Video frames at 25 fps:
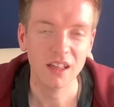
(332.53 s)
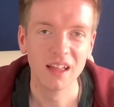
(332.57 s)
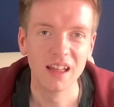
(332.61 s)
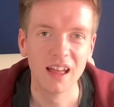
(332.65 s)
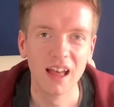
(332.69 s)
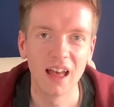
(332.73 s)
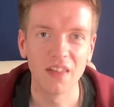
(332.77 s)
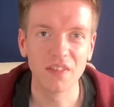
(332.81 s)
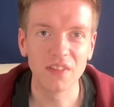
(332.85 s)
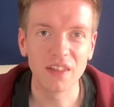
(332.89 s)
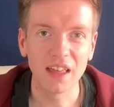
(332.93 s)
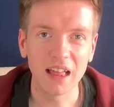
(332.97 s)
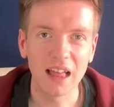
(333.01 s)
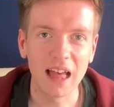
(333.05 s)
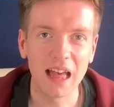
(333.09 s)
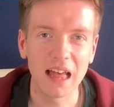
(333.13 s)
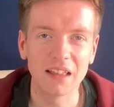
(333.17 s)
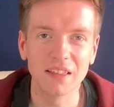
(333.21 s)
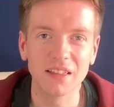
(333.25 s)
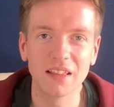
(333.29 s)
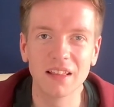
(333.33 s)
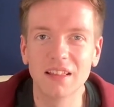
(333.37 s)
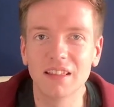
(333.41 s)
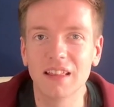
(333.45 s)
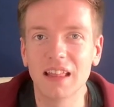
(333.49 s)
And
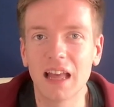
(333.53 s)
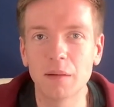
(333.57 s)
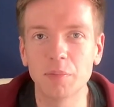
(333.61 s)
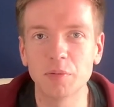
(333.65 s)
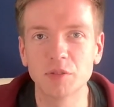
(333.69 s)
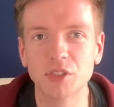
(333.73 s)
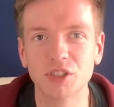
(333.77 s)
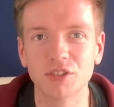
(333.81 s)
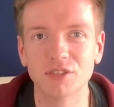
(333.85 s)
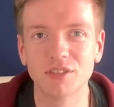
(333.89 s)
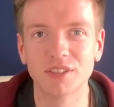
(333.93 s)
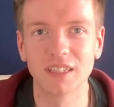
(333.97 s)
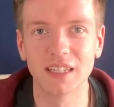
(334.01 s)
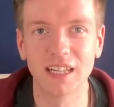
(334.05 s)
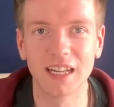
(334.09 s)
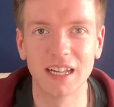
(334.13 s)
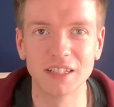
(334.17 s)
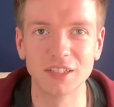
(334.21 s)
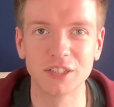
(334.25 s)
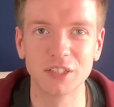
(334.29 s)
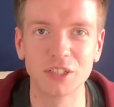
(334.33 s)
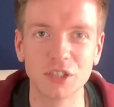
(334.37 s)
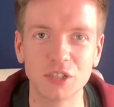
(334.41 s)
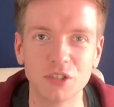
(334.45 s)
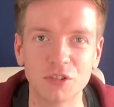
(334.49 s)
the aperture is there
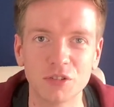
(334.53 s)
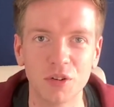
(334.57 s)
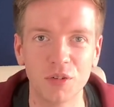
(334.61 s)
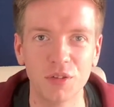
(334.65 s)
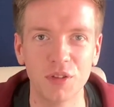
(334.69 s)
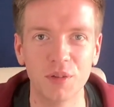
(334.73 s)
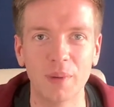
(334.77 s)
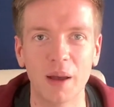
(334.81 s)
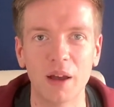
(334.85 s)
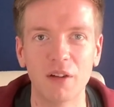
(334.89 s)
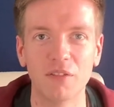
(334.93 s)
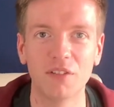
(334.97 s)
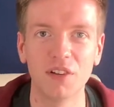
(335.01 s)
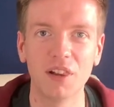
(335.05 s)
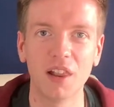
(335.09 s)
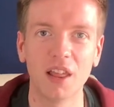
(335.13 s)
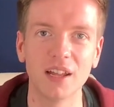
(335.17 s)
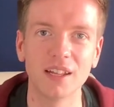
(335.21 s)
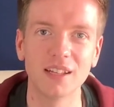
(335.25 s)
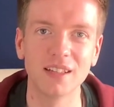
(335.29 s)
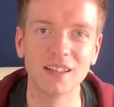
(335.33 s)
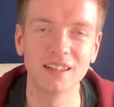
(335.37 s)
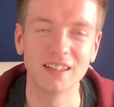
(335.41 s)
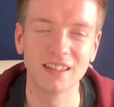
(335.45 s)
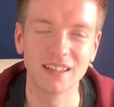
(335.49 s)
to control the amount of
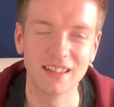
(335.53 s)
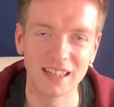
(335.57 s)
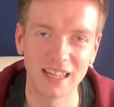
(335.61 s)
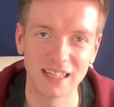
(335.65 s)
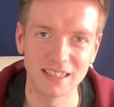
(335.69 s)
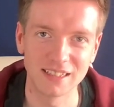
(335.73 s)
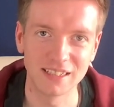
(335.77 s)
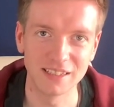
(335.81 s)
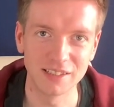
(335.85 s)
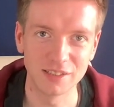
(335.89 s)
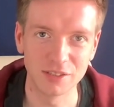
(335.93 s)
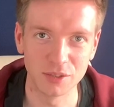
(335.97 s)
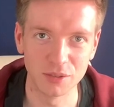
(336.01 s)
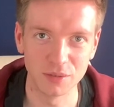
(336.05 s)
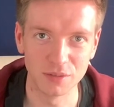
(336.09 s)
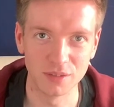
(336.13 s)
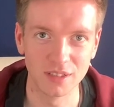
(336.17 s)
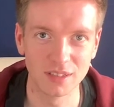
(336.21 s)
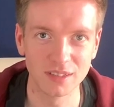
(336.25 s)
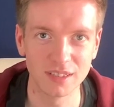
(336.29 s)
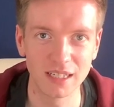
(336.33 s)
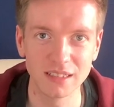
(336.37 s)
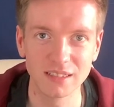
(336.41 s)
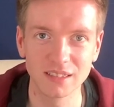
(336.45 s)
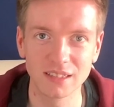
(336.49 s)
light getting to the
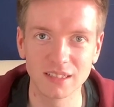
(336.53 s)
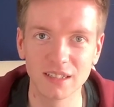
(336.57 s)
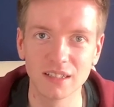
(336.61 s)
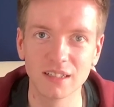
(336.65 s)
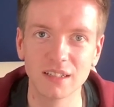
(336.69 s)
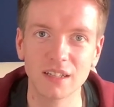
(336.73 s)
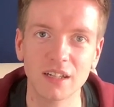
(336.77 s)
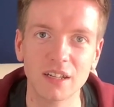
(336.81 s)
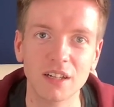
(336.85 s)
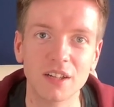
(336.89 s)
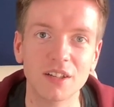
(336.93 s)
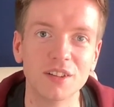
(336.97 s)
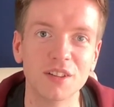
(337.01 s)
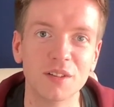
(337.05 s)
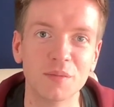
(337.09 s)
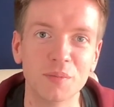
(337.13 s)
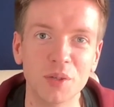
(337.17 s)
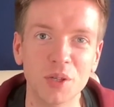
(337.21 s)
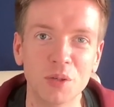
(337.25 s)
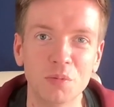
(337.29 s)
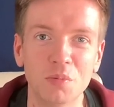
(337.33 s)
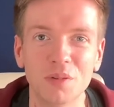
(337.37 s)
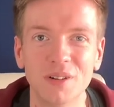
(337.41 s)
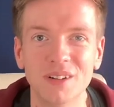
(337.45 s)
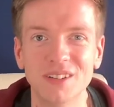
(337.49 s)
sensor. The
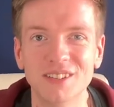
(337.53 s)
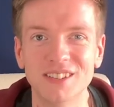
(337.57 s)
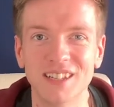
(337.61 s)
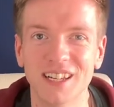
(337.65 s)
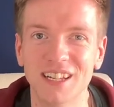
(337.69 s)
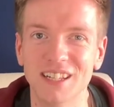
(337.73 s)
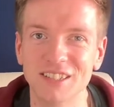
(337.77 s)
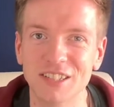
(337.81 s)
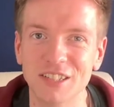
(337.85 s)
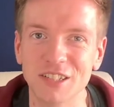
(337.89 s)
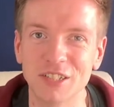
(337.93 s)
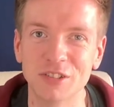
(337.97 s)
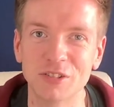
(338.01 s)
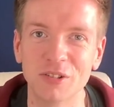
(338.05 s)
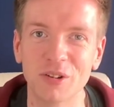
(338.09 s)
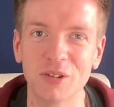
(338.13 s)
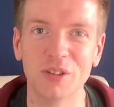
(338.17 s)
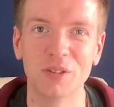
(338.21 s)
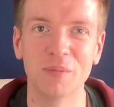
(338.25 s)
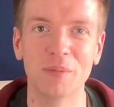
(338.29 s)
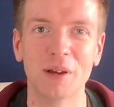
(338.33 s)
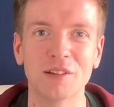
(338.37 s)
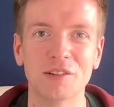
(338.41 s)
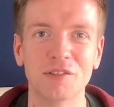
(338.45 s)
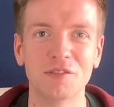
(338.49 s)
pupil is there to control the
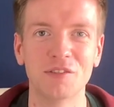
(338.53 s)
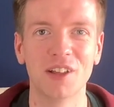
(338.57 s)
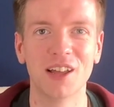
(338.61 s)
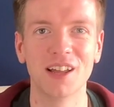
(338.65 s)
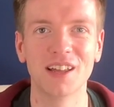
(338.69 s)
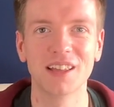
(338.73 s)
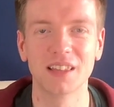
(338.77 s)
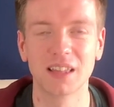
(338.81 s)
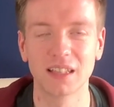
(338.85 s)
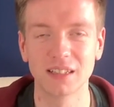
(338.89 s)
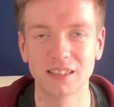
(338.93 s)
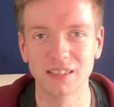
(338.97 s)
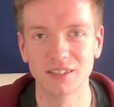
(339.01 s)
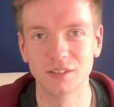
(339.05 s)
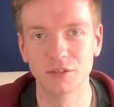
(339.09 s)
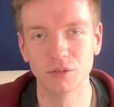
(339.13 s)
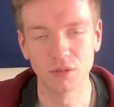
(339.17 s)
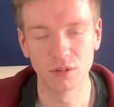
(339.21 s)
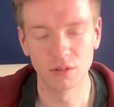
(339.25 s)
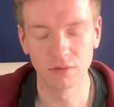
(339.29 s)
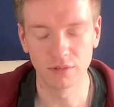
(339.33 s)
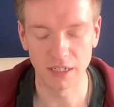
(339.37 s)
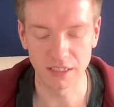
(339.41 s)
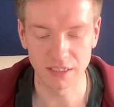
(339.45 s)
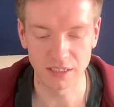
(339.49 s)
amount of light getting to
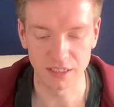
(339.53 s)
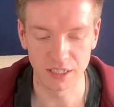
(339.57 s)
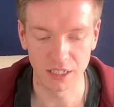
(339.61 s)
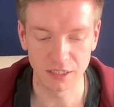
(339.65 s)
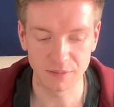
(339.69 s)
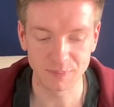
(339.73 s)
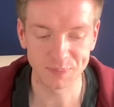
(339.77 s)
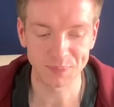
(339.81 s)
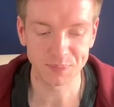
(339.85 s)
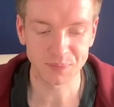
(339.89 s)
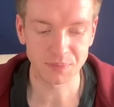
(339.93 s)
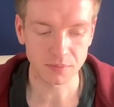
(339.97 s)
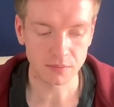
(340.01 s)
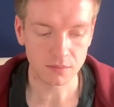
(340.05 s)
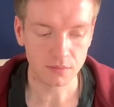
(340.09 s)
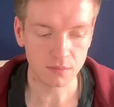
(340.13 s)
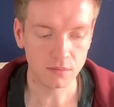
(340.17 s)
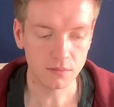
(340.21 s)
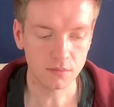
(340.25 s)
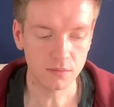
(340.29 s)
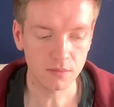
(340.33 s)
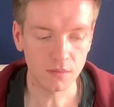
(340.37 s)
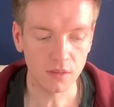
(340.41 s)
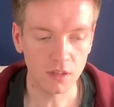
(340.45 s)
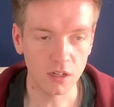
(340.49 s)
the retina.
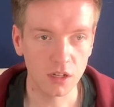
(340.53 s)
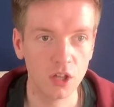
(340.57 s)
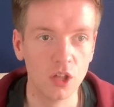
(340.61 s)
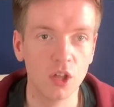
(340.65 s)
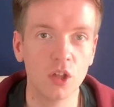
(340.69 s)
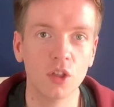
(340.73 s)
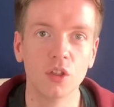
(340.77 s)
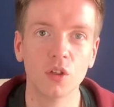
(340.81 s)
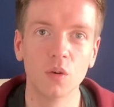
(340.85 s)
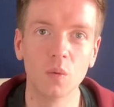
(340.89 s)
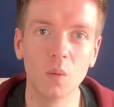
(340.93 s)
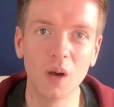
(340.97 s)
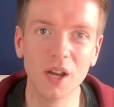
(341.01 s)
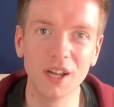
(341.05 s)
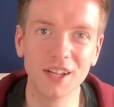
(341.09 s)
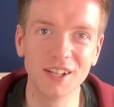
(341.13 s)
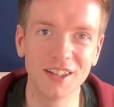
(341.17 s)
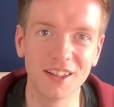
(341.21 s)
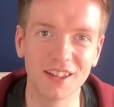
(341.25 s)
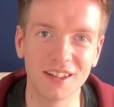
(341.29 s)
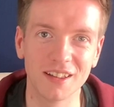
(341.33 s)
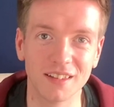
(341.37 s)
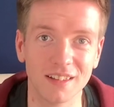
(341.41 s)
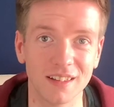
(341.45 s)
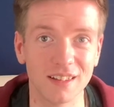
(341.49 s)
The
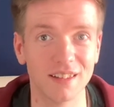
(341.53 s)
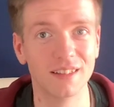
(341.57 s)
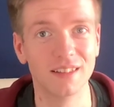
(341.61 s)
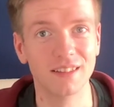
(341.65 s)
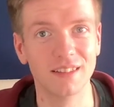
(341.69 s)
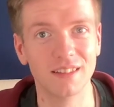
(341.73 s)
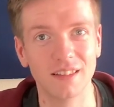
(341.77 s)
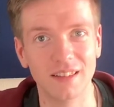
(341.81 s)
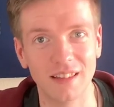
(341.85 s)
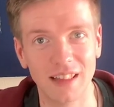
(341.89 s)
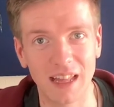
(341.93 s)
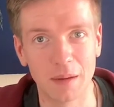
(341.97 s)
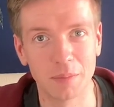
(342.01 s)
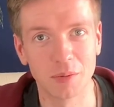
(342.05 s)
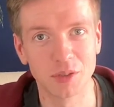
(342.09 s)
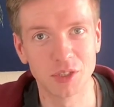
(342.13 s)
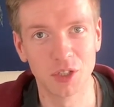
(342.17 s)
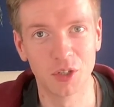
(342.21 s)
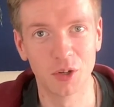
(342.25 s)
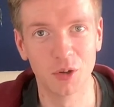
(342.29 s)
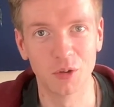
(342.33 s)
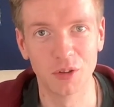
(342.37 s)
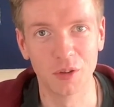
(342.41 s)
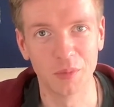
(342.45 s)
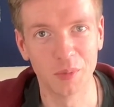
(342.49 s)
wider the aperture
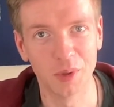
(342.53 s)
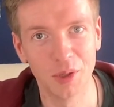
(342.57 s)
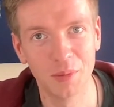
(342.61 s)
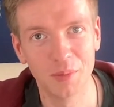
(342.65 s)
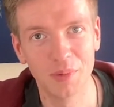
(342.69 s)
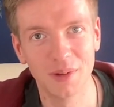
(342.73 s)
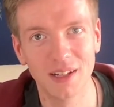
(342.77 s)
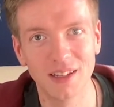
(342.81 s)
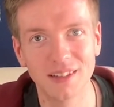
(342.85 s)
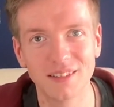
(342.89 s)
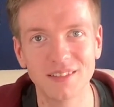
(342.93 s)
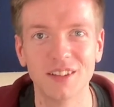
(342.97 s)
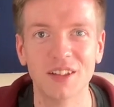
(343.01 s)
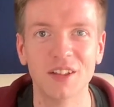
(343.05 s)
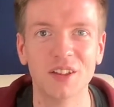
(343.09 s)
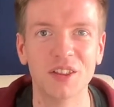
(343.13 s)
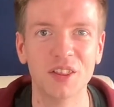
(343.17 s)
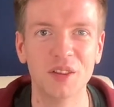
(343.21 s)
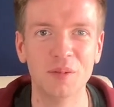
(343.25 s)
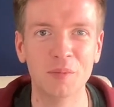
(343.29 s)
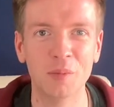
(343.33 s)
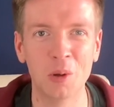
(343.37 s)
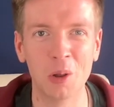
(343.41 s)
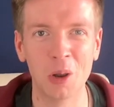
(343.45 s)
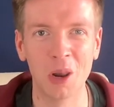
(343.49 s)
or the pupil is,
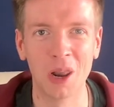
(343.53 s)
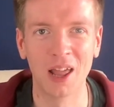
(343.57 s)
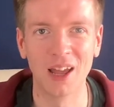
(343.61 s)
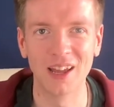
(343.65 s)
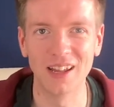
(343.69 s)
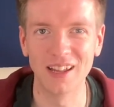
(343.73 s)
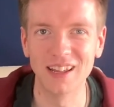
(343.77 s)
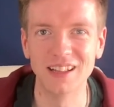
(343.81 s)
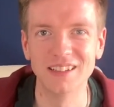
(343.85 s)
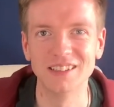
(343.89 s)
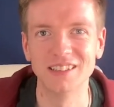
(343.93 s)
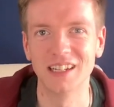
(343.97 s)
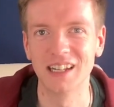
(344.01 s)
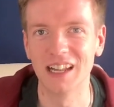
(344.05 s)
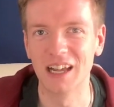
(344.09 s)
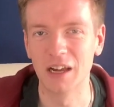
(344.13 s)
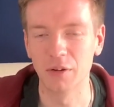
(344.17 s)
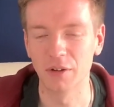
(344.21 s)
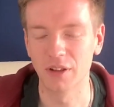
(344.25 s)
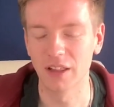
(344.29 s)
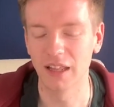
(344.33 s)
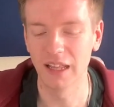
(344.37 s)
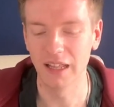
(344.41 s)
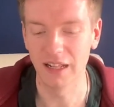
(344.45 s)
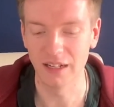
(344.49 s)
the more light is allowed
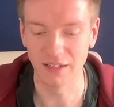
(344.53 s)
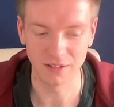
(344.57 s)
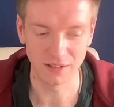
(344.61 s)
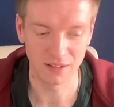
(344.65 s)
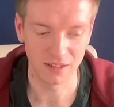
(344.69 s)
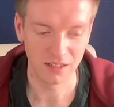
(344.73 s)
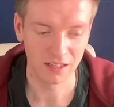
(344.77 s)
in.